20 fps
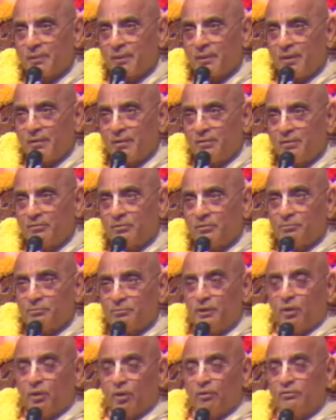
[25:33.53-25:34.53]
So
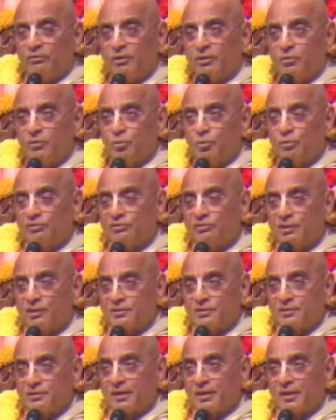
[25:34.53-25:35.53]
because he took such a
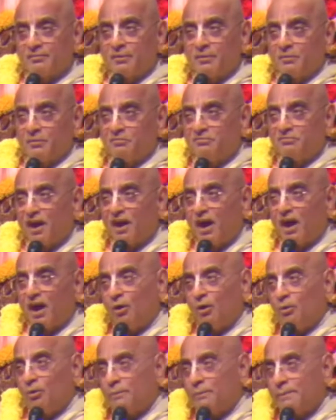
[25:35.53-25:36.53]
terrible
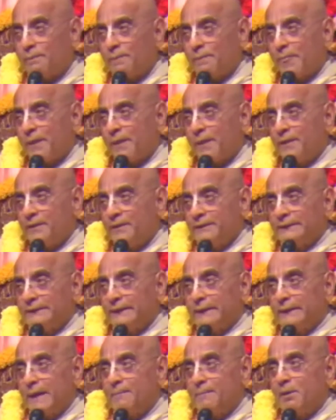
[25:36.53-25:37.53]
vow, the
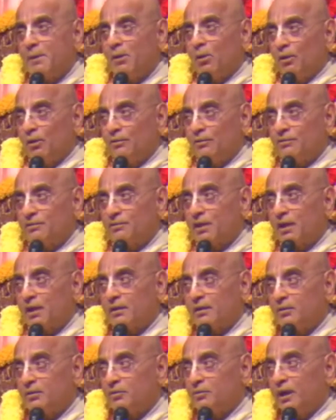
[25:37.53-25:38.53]
demigods
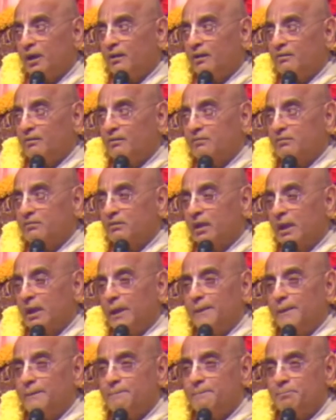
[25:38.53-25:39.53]
started to
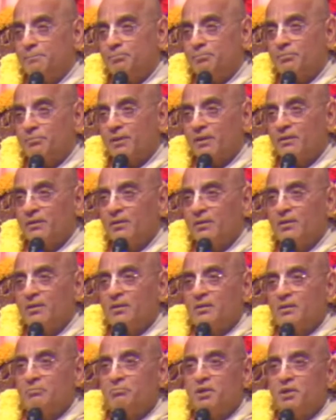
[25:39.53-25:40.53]
exclaim,
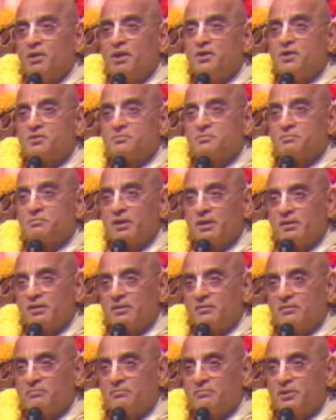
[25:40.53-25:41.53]
Bhishma,
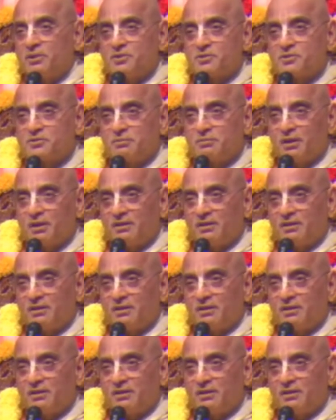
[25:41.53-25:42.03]
Bhishma,